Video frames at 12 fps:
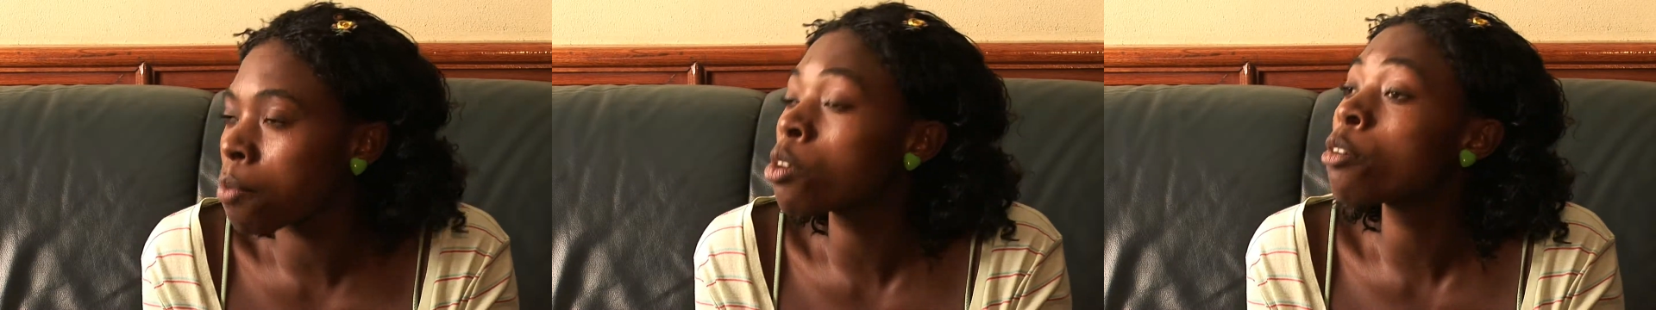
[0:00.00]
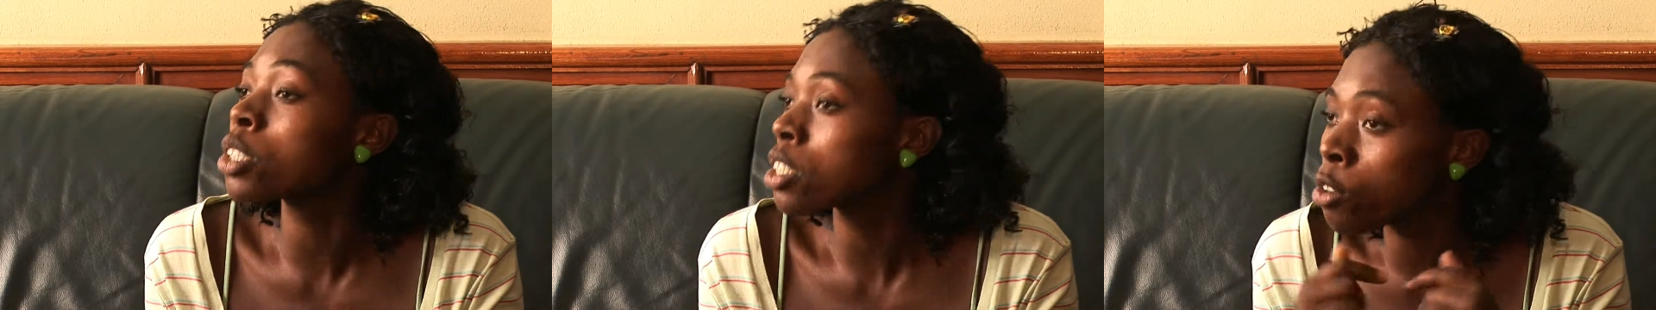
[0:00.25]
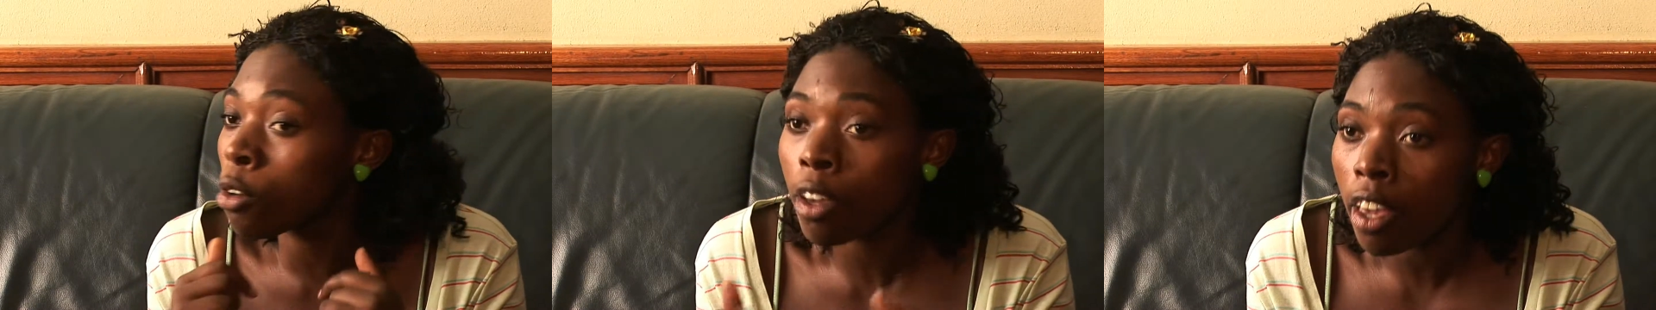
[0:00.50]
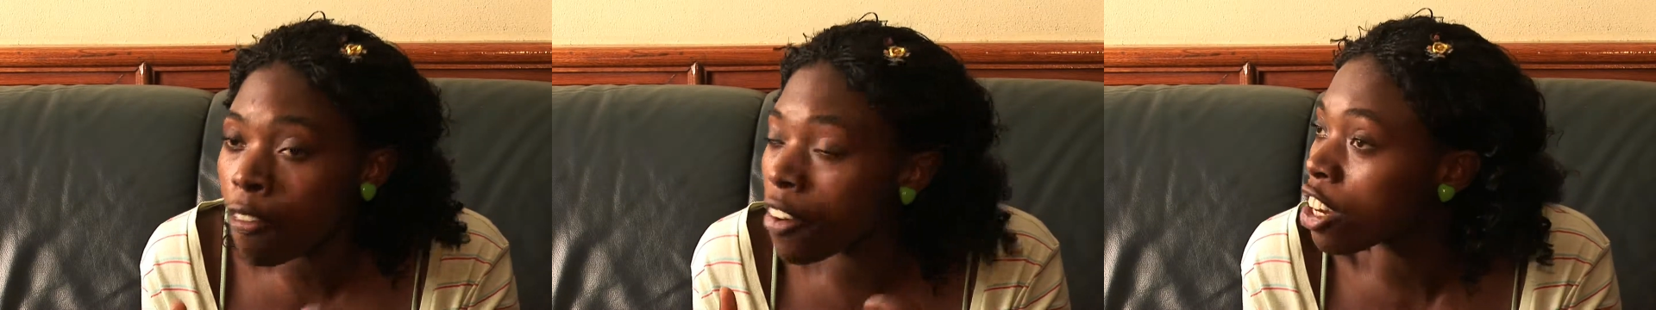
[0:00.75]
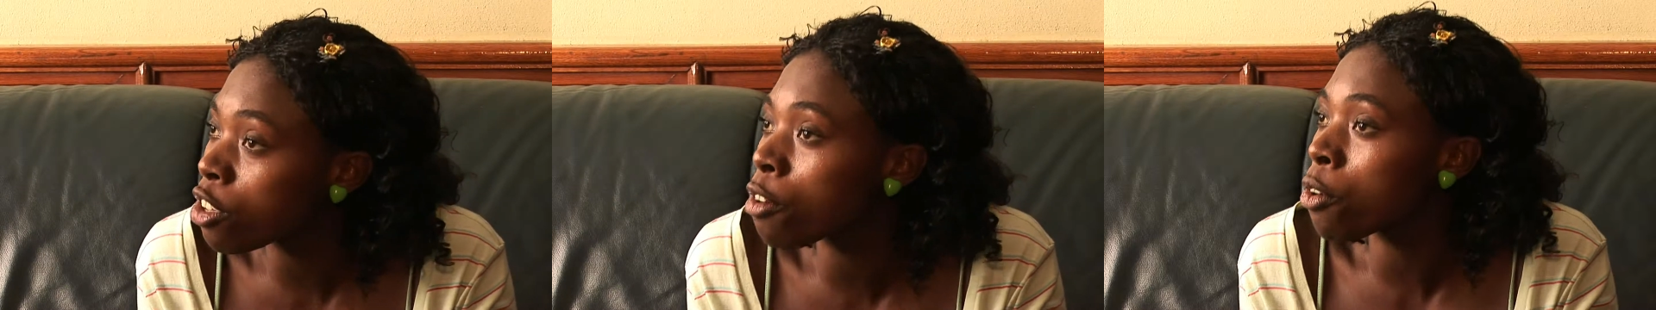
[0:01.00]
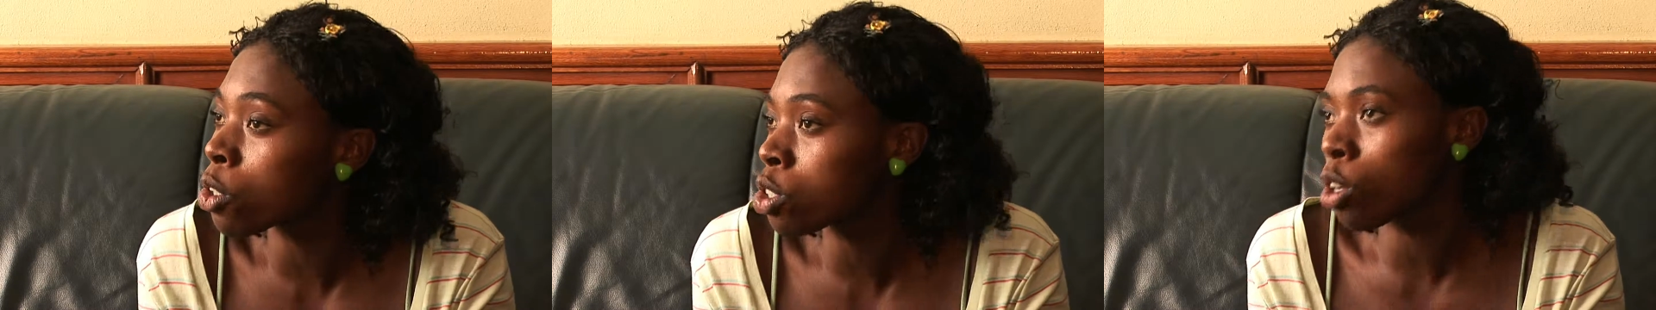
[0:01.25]
you
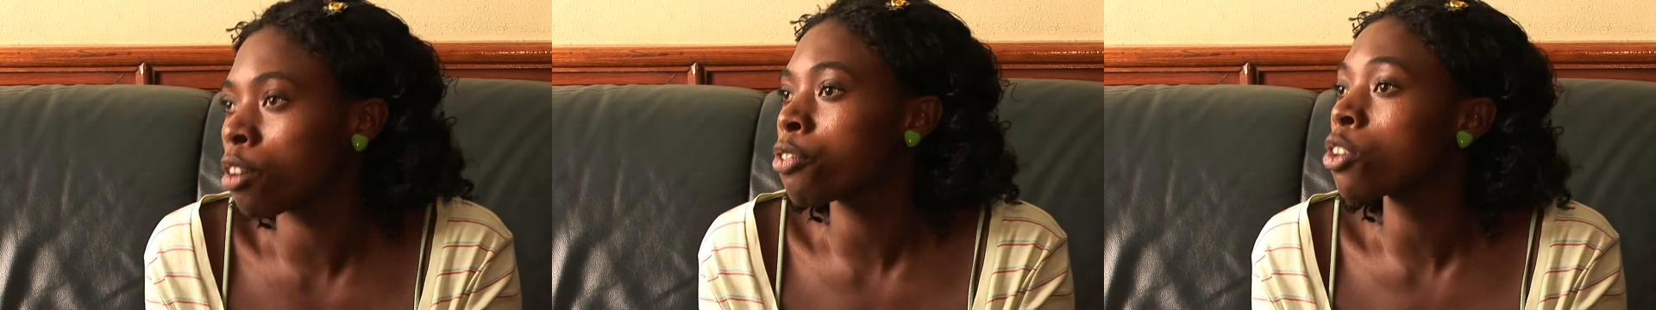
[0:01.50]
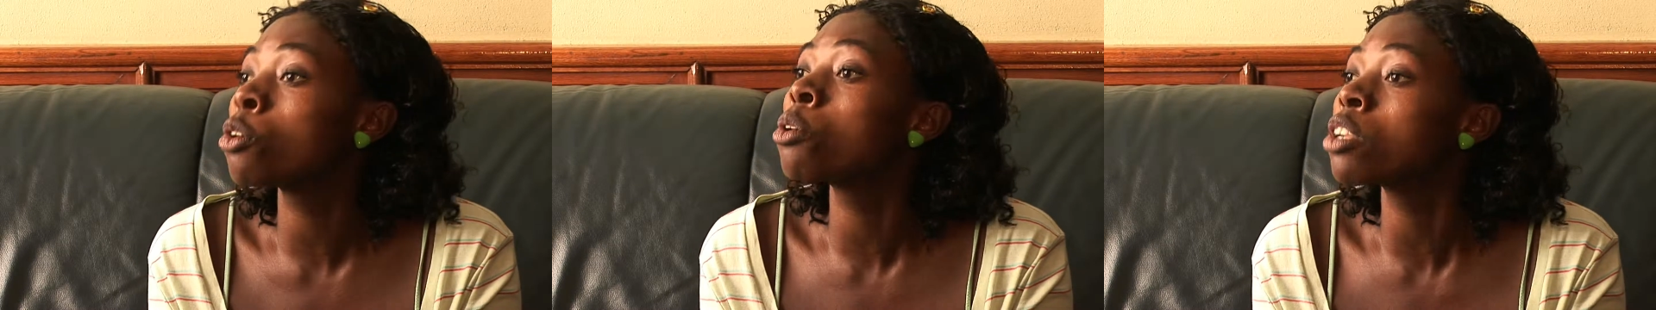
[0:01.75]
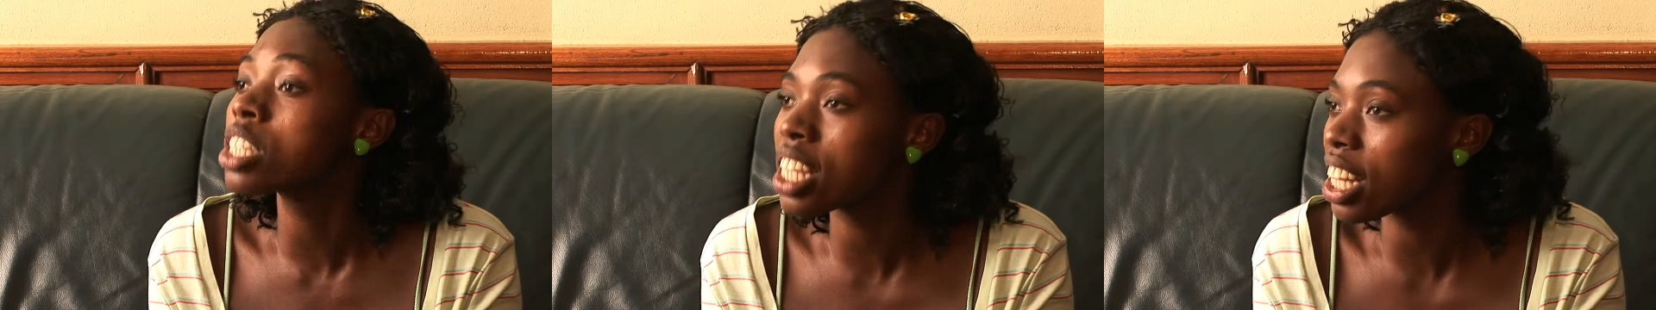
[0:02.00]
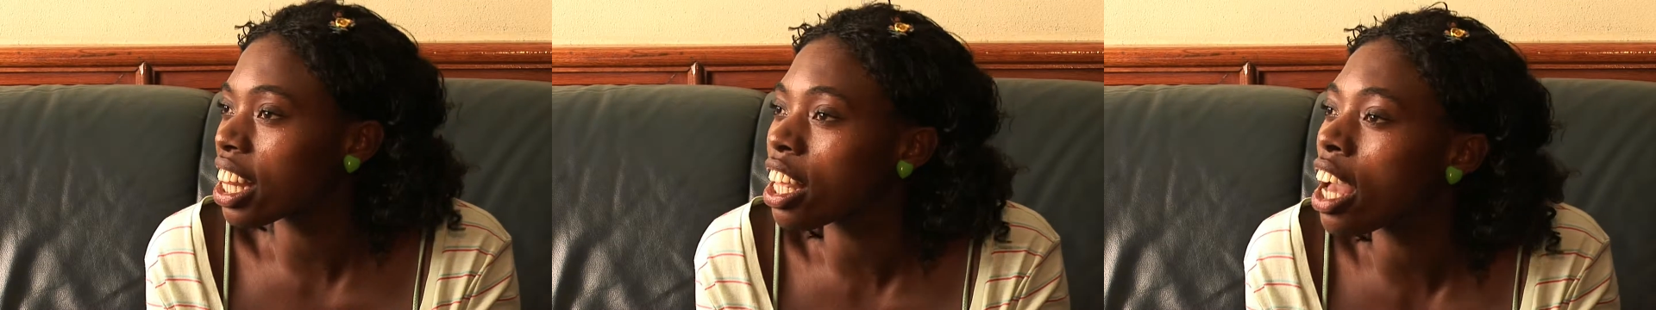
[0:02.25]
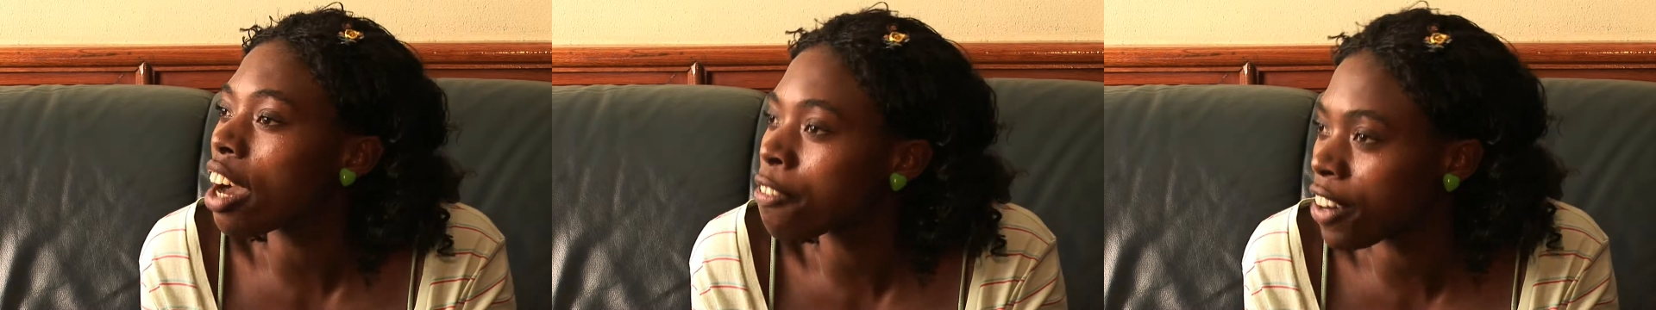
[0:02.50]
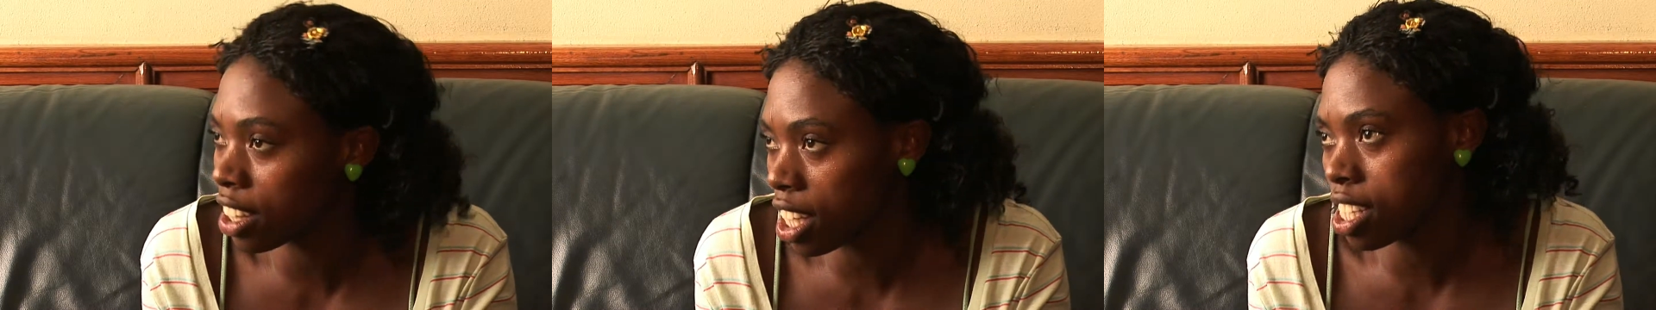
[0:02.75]
yourself, you will see that they are
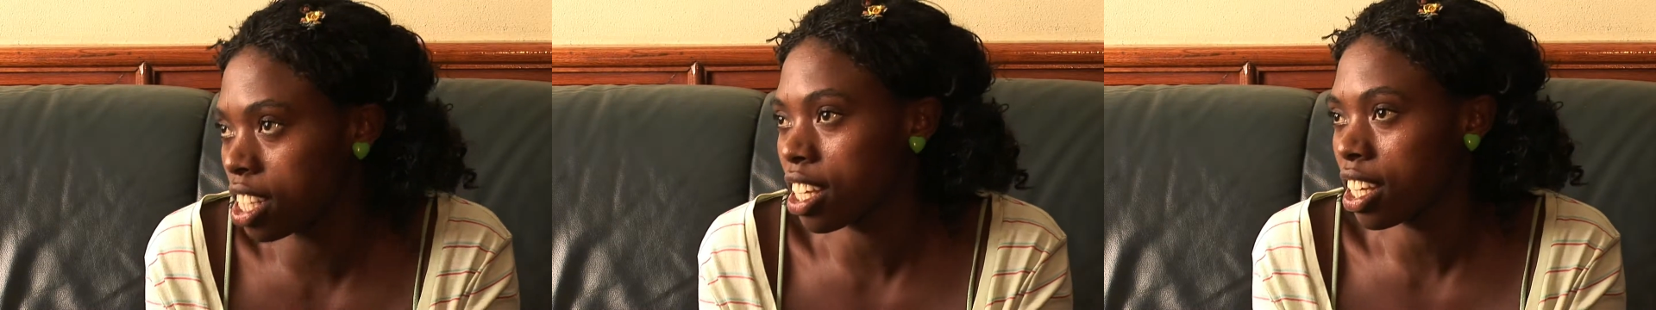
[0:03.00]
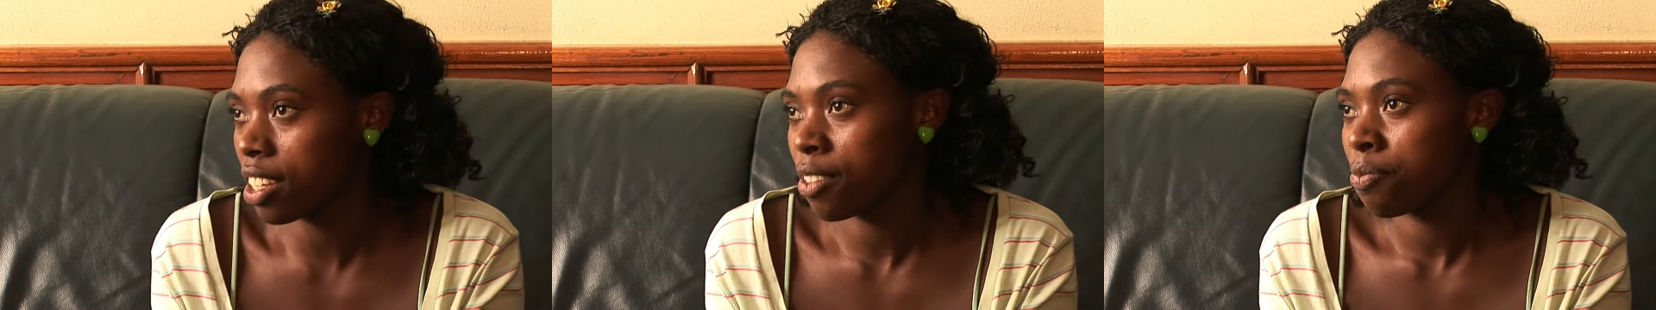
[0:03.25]
fantastic.